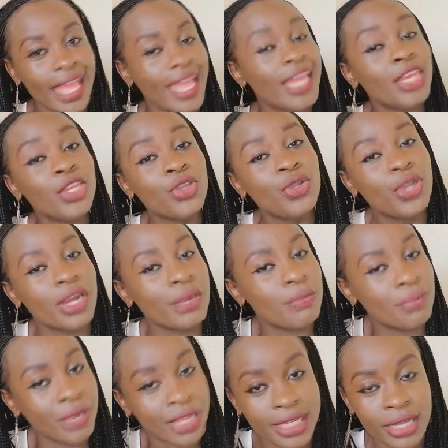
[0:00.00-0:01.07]
and you're gonna
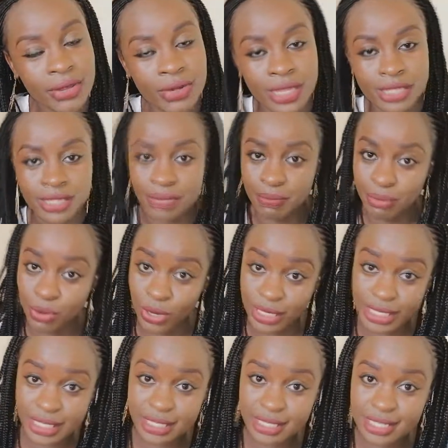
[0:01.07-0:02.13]
break down at some
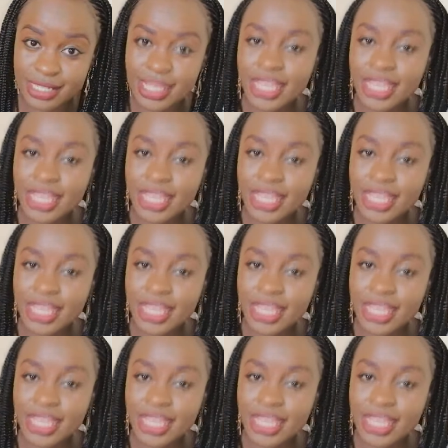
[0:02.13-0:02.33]
point.